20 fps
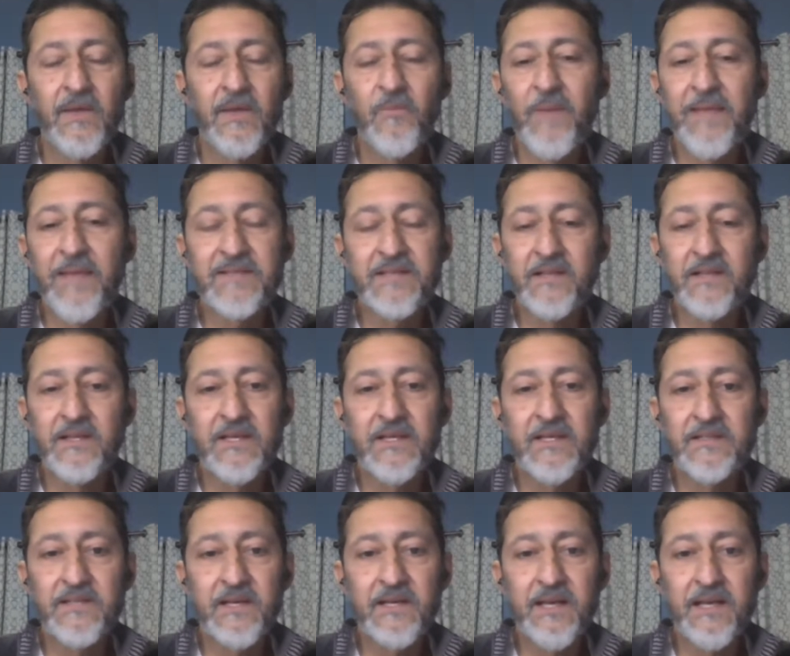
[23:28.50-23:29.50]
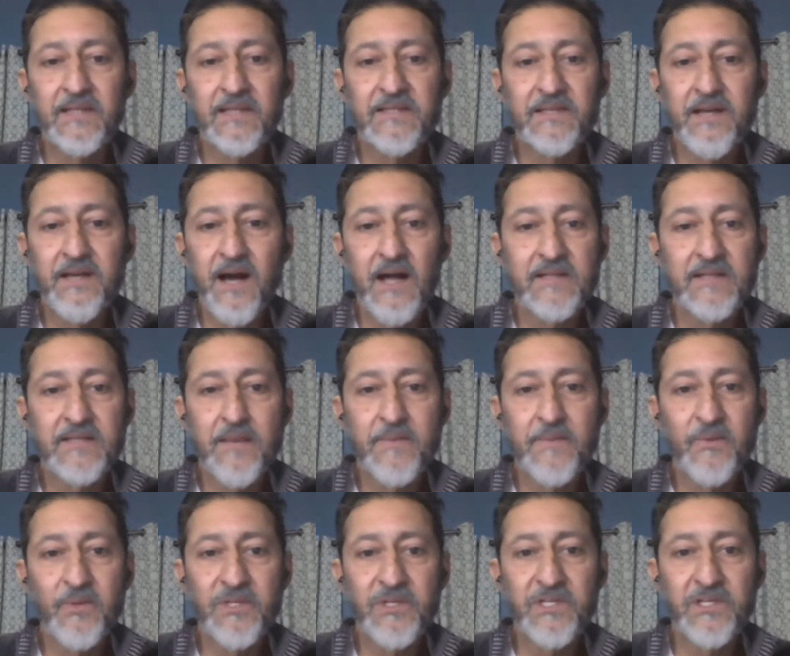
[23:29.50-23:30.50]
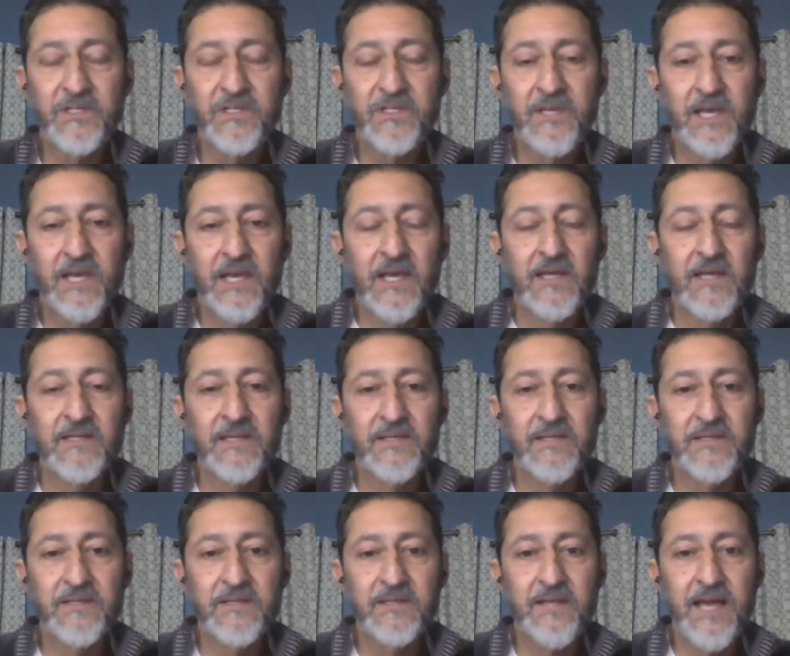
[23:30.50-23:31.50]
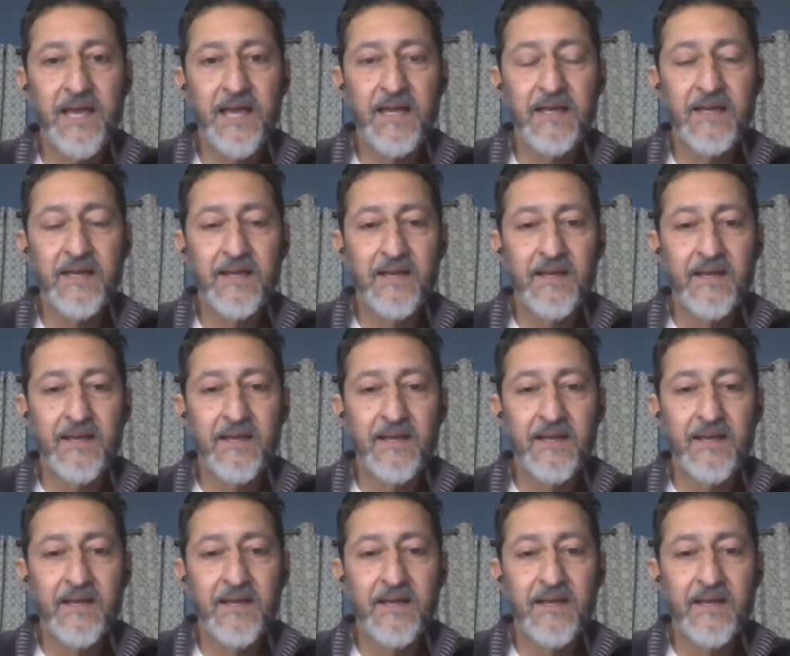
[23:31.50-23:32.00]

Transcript: basically, it's a concept which is just to kind of